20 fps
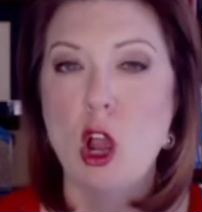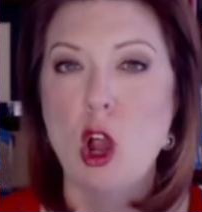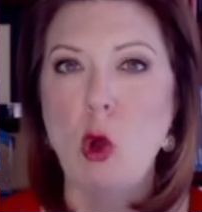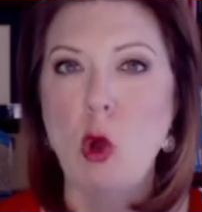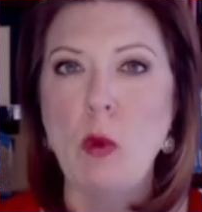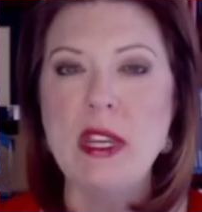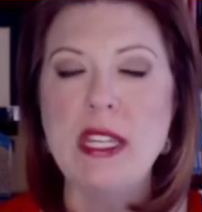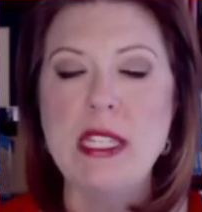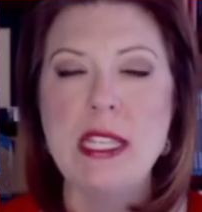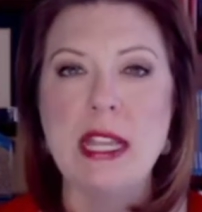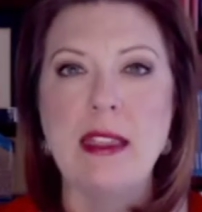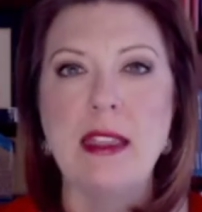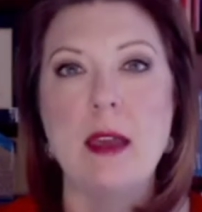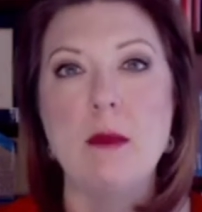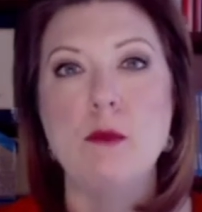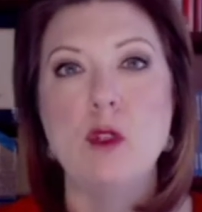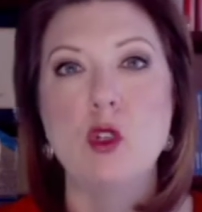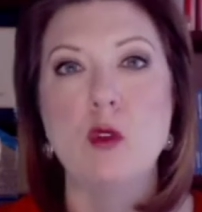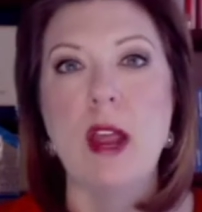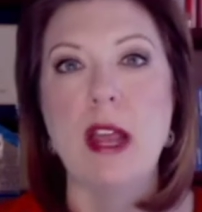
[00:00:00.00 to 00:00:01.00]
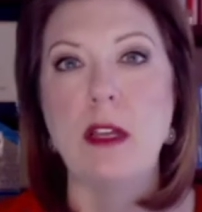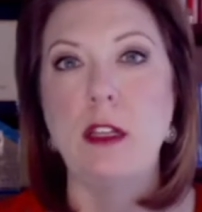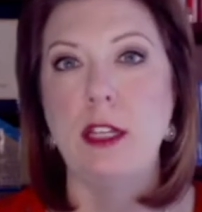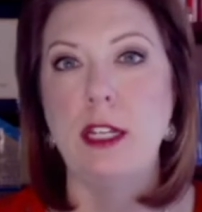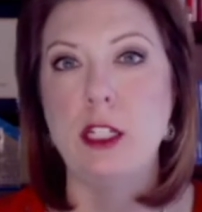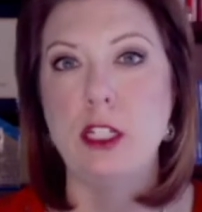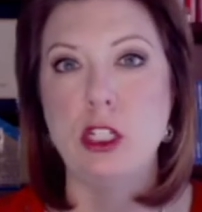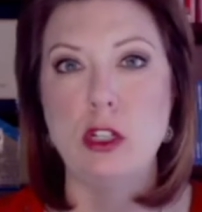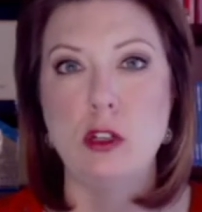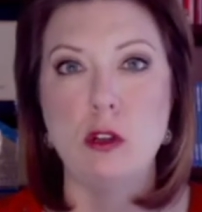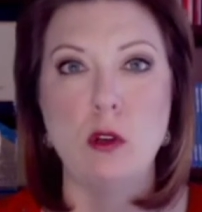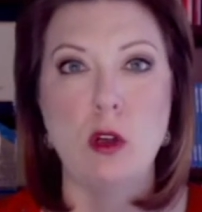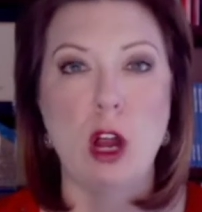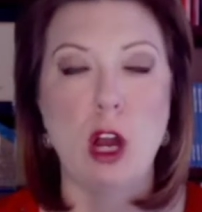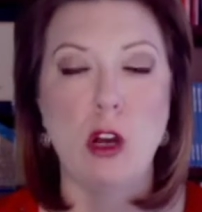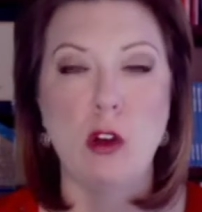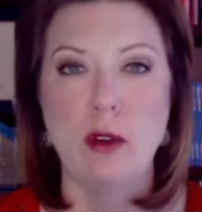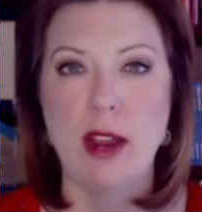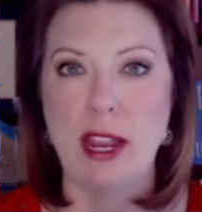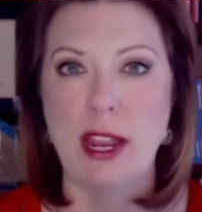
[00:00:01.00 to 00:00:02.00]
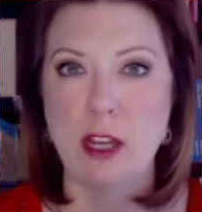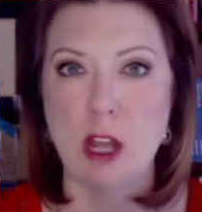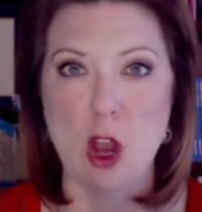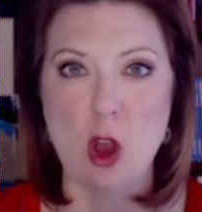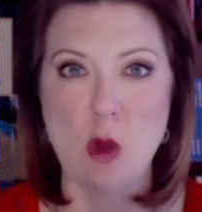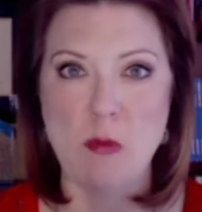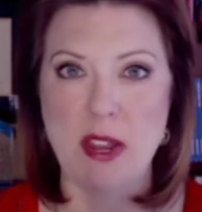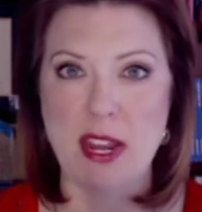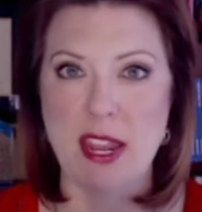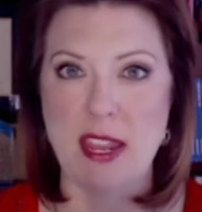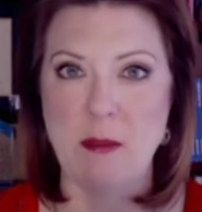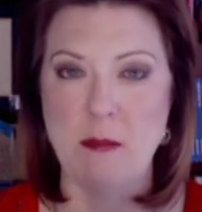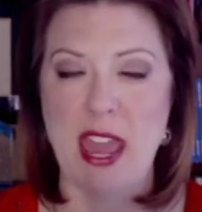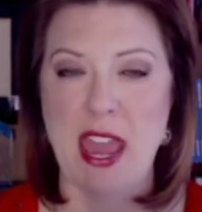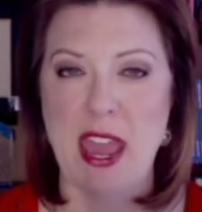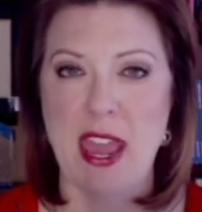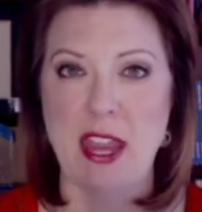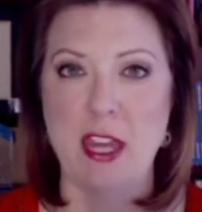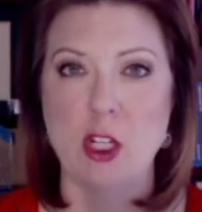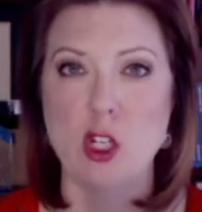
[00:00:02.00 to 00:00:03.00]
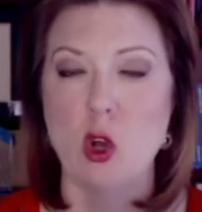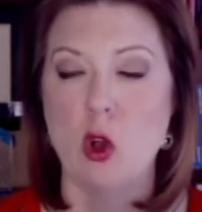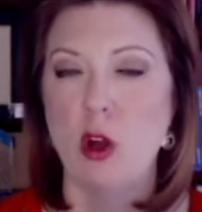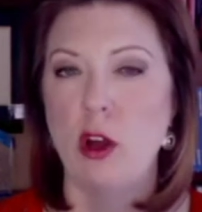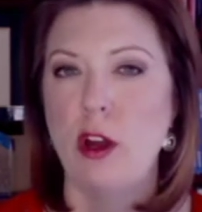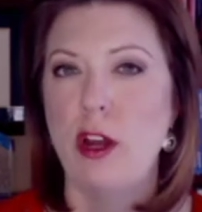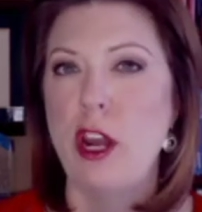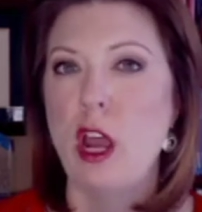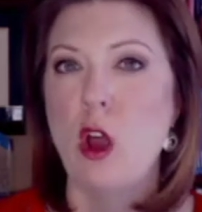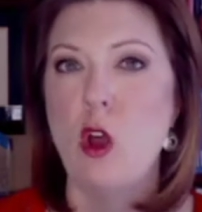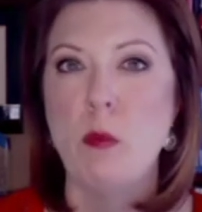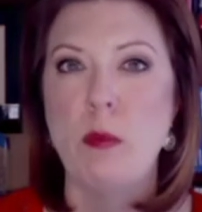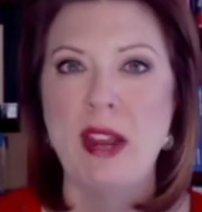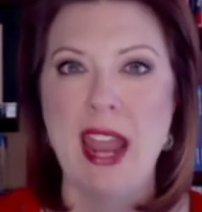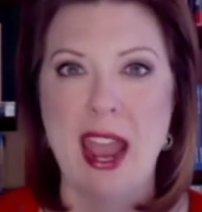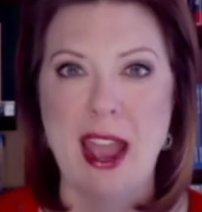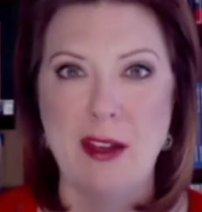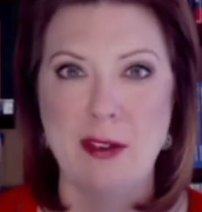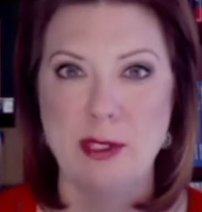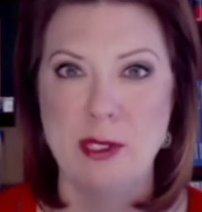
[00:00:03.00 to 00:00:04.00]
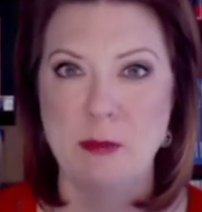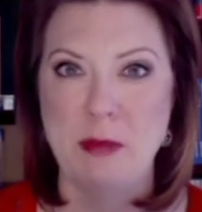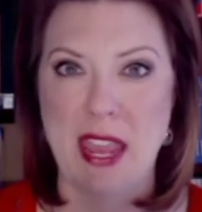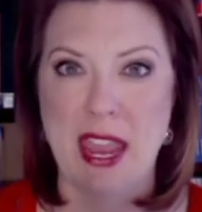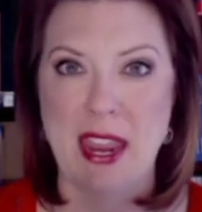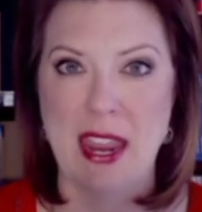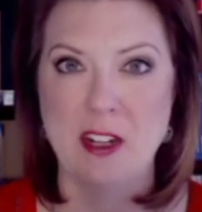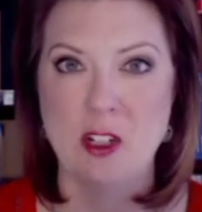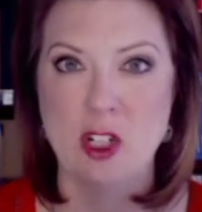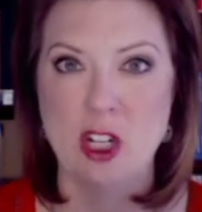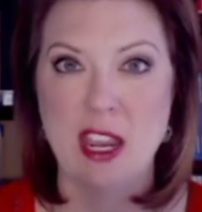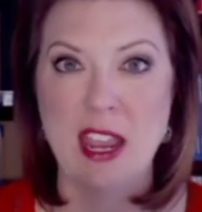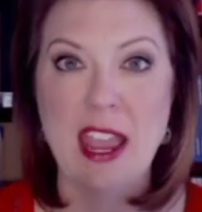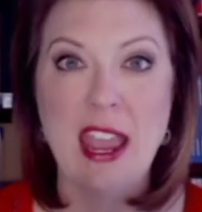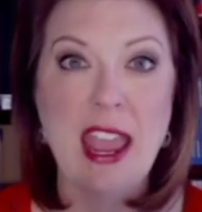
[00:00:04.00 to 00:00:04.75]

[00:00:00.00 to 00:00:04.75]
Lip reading: or we sent them directly to a grand opening page or an open house page.